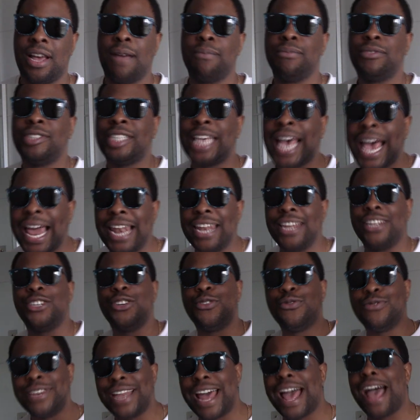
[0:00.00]
I'm telling
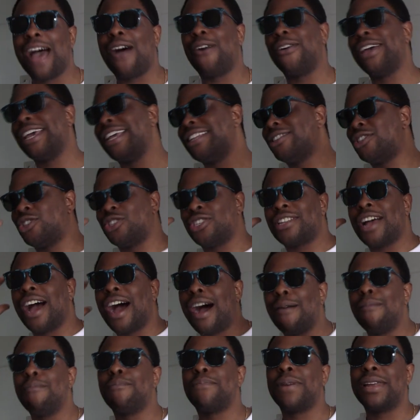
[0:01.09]
you now, it's just
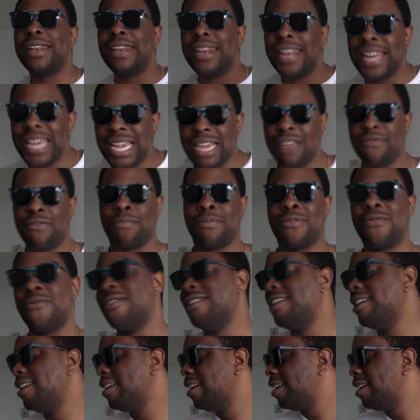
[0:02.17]
unbelievable.